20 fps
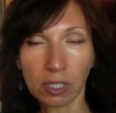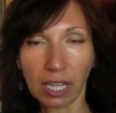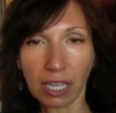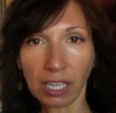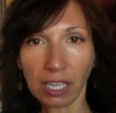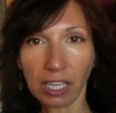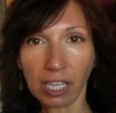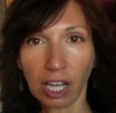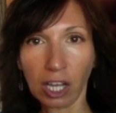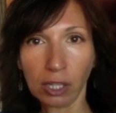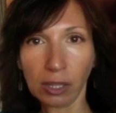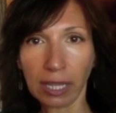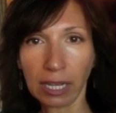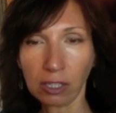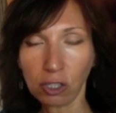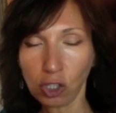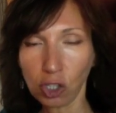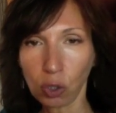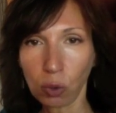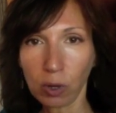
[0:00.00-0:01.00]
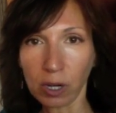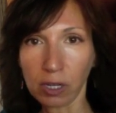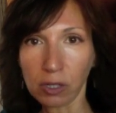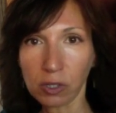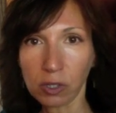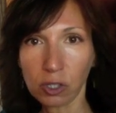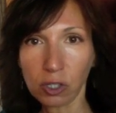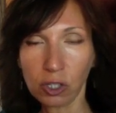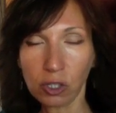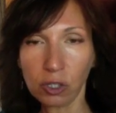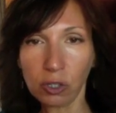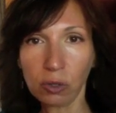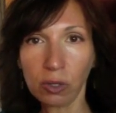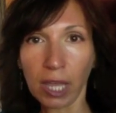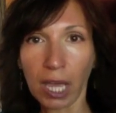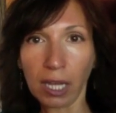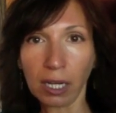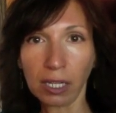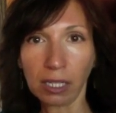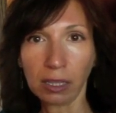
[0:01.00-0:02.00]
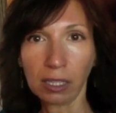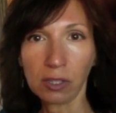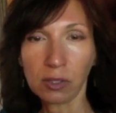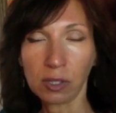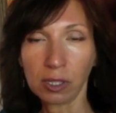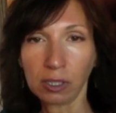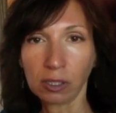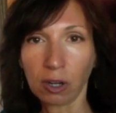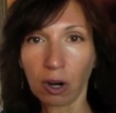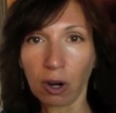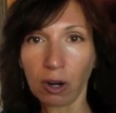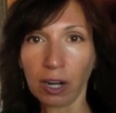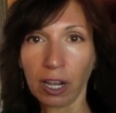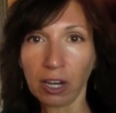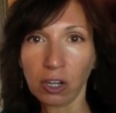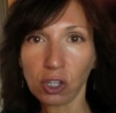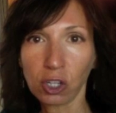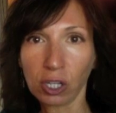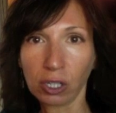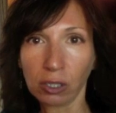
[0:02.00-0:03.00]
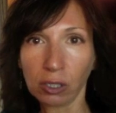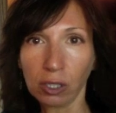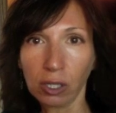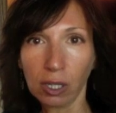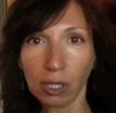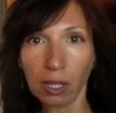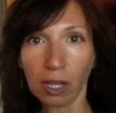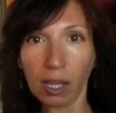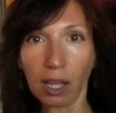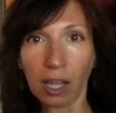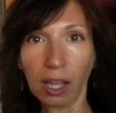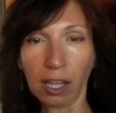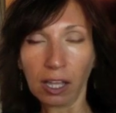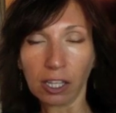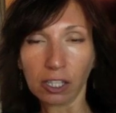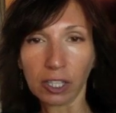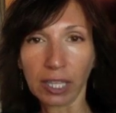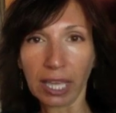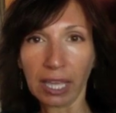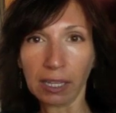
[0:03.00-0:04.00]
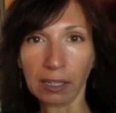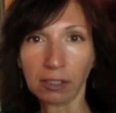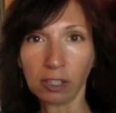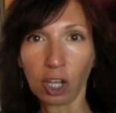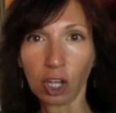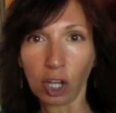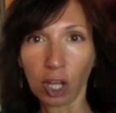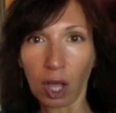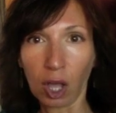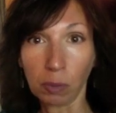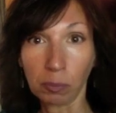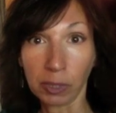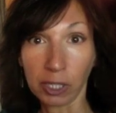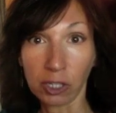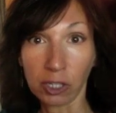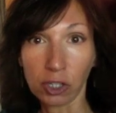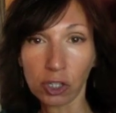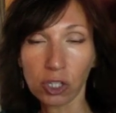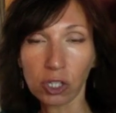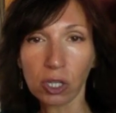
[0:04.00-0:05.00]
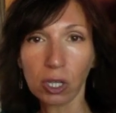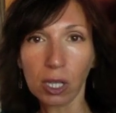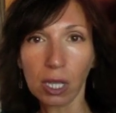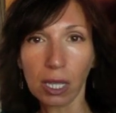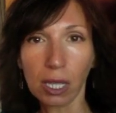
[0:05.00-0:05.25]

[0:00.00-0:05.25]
taking on that choice to do that in this incarnation, Uh, can accomplish.